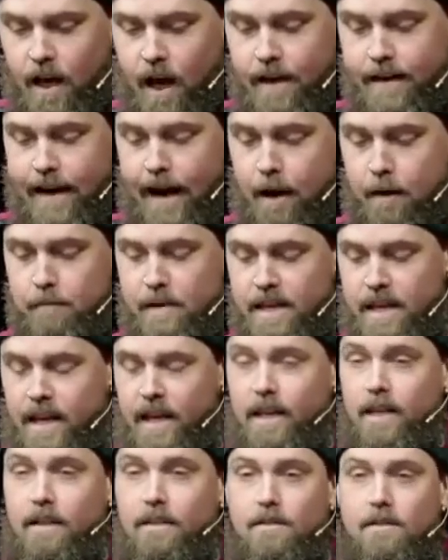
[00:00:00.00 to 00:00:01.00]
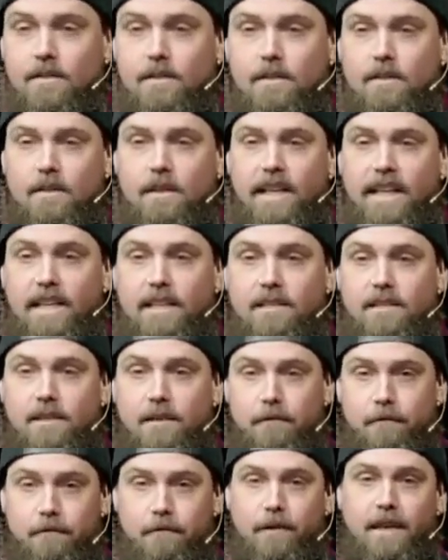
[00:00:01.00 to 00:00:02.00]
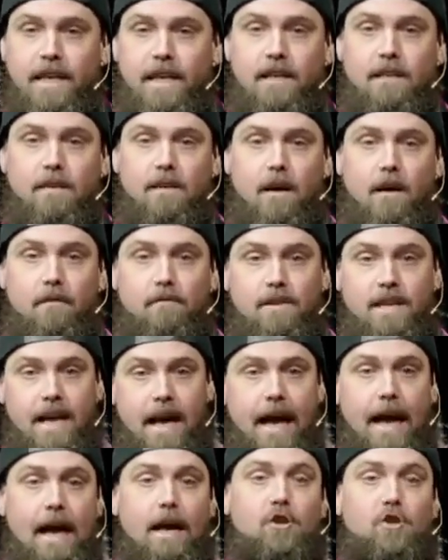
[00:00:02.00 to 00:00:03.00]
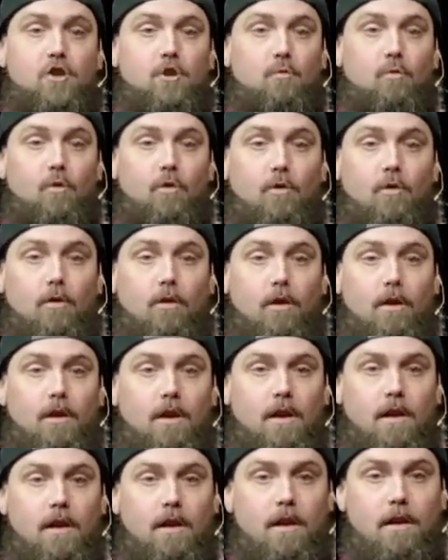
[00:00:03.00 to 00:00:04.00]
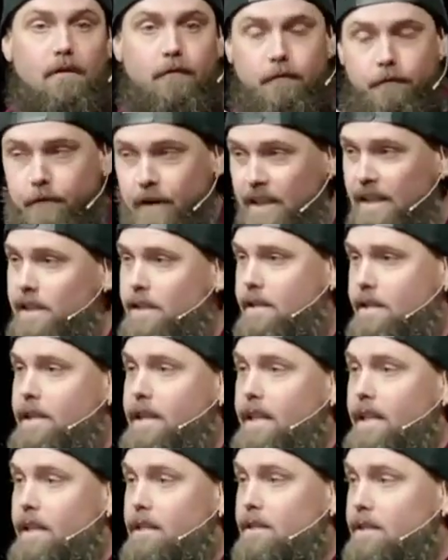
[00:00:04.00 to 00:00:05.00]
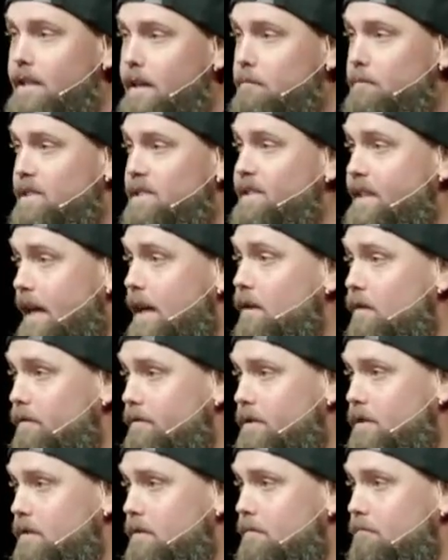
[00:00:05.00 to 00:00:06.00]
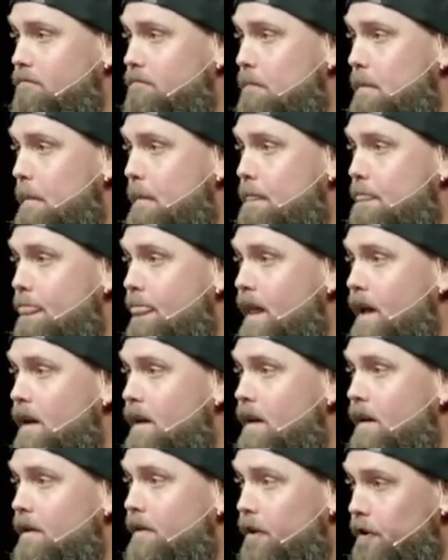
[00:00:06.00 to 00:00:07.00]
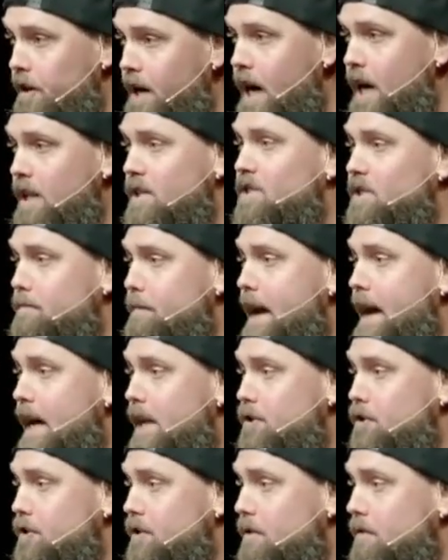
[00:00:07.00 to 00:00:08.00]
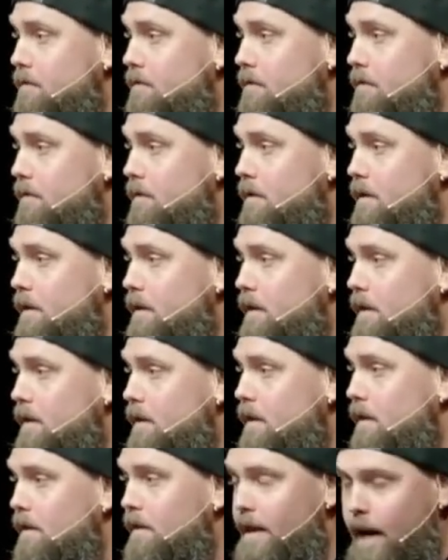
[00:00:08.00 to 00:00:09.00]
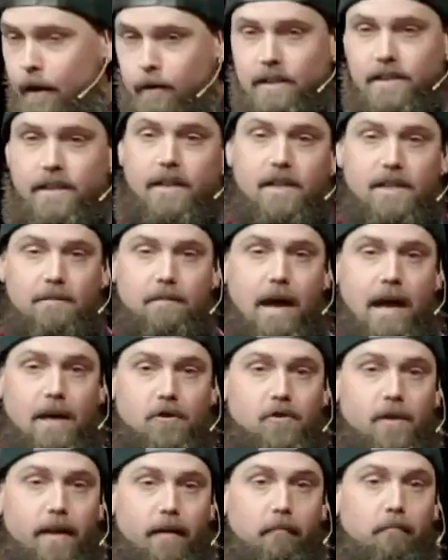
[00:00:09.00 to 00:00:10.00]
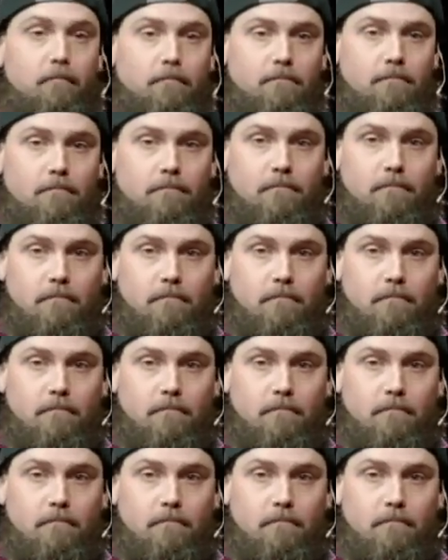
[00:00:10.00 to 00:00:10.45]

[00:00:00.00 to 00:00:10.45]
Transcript: God now begins his defeat of the actual Philistines themselves. Their God smashed. Now he's going to smash them.